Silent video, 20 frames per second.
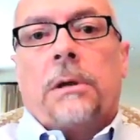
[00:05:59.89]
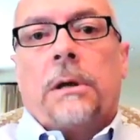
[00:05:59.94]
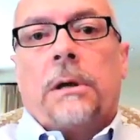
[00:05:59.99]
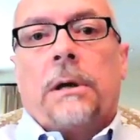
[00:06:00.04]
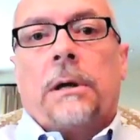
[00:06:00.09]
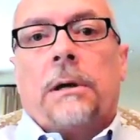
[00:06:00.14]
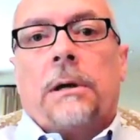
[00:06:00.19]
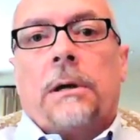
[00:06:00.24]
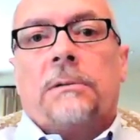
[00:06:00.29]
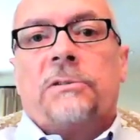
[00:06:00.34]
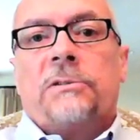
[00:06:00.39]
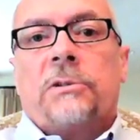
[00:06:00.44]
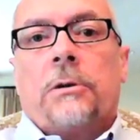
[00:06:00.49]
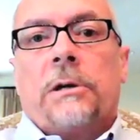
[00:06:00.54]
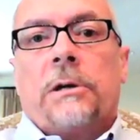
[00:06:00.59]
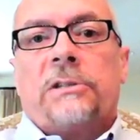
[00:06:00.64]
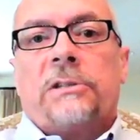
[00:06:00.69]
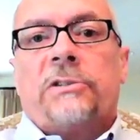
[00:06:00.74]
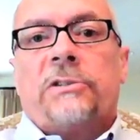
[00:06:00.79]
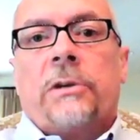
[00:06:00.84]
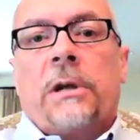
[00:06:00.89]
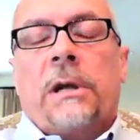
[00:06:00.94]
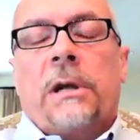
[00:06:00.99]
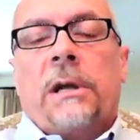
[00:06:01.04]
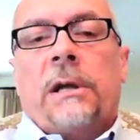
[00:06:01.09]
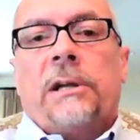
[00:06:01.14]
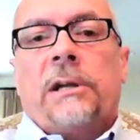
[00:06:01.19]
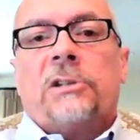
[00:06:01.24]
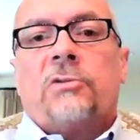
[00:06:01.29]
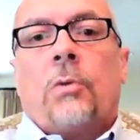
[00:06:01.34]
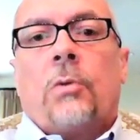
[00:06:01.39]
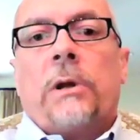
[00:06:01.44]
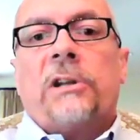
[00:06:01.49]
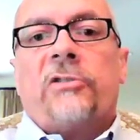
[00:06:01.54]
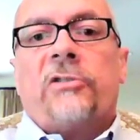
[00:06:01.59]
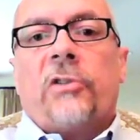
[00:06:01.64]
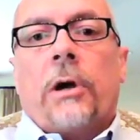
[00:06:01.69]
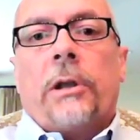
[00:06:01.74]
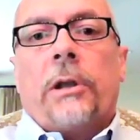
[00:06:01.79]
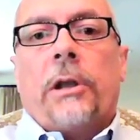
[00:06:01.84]
Uh, so it's it's one
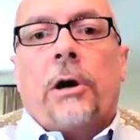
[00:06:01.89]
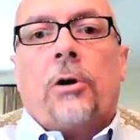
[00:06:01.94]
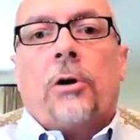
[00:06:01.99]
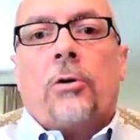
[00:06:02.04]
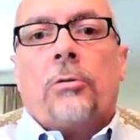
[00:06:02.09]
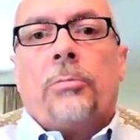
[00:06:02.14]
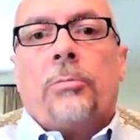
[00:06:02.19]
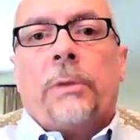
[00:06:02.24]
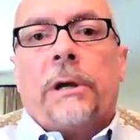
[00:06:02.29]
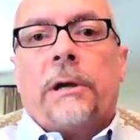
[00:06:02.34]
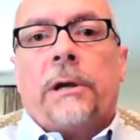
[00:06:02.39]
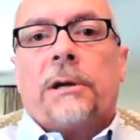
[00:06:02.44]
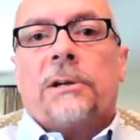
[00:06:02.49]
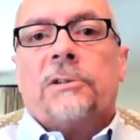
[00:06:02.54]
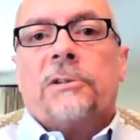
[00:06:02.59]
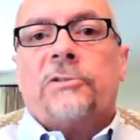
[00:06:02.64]
that's unknown because